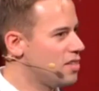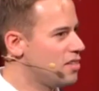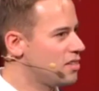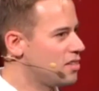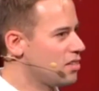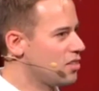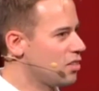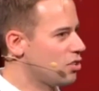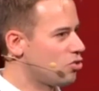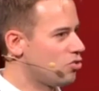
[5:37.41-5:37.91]
is
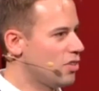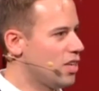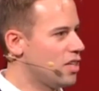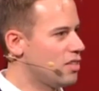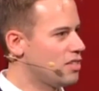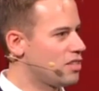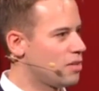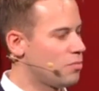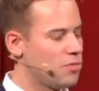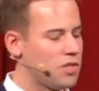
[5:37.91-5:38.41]
going to
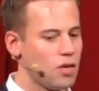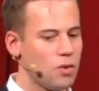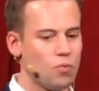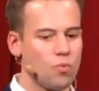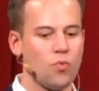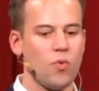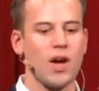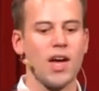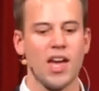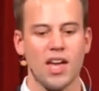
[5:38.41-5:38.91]
create
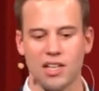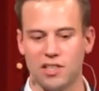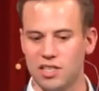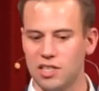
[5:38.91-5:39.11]
something way